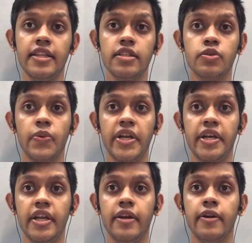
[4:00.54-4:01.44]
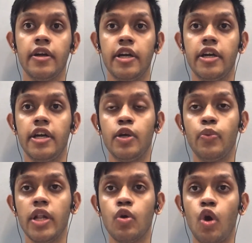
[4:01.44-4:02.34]
this treaty, it
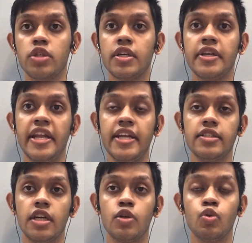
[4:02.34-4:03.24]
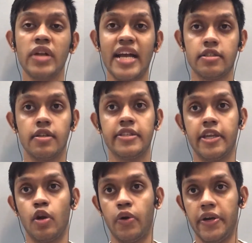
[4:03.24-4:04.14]
will cause a danger to national
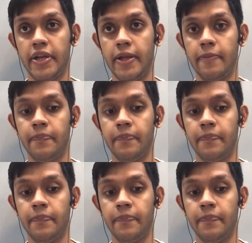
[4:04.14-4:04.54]
security.